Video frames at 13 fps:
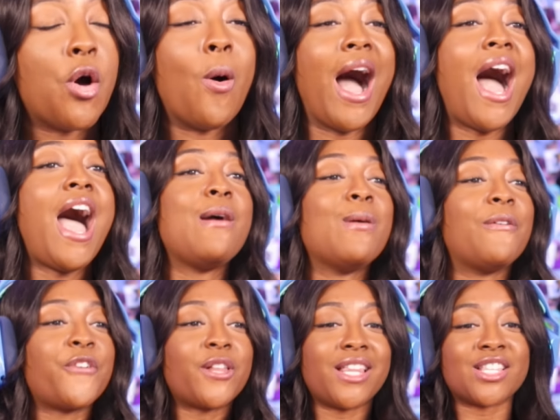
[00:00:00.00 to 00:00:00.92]
Though I will
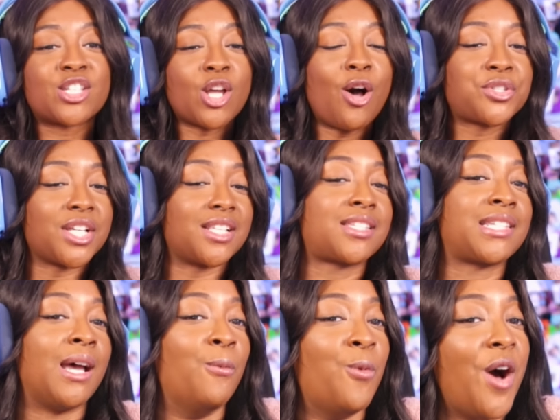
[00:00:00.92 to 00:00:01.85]
feel insulted
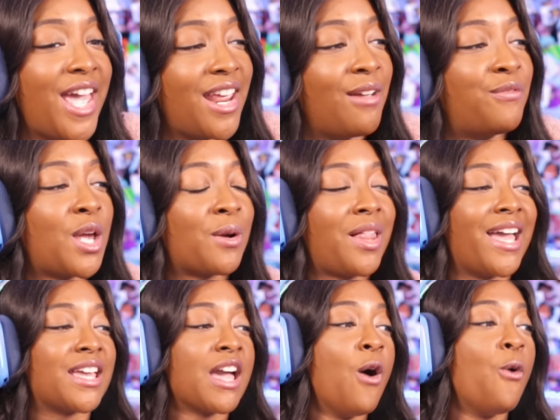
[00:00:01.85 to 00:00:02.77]
somewhat if they're like,